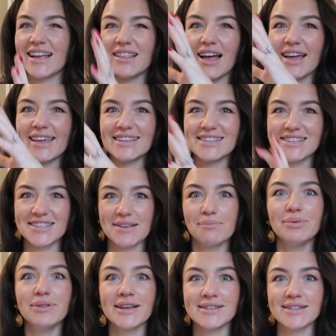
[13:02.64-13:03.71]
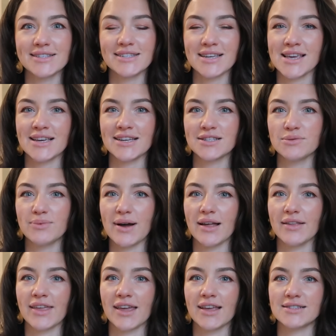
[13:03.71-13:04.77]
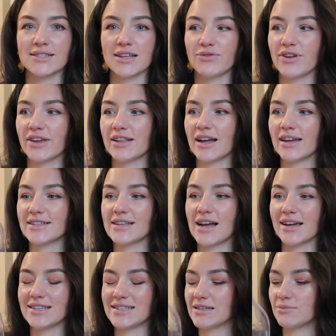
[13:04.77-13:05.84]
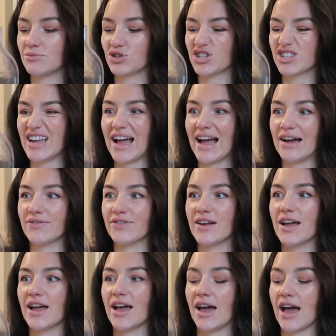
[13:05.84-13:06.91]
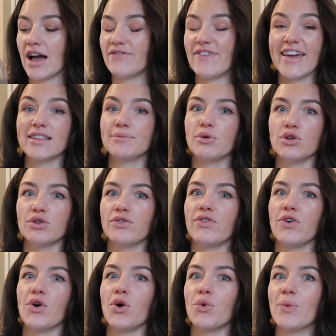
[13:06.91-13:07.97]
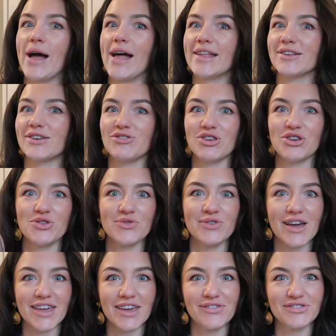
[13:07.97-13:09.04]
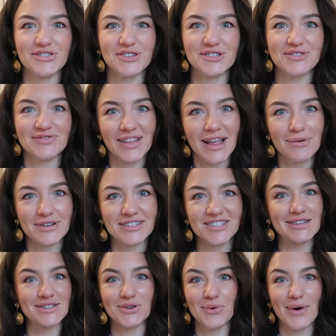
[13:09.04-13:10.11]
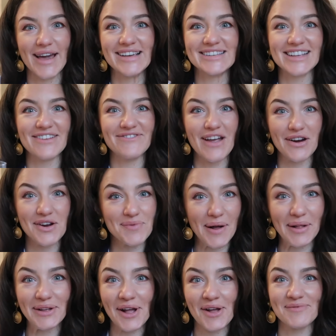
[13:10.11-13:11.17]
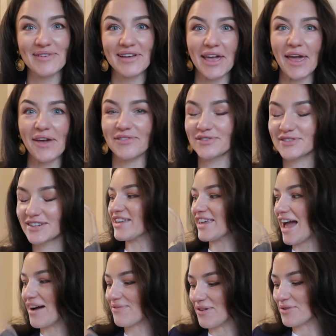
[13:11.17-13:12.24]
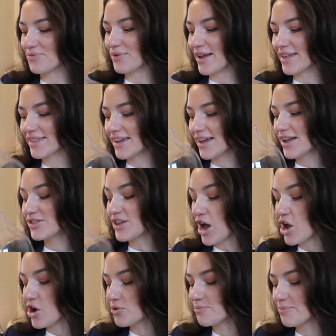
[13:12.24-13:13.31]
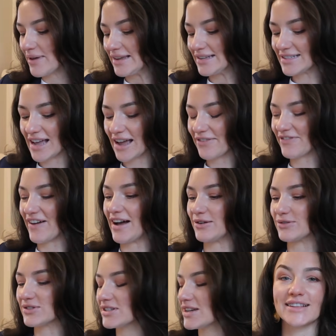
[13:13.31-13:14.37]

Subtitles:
I like its simplicity as well. I think it's a really nice item just to have available for when you get gifted flowers, which is always a very welcome gift. Really happy with the home bits I found.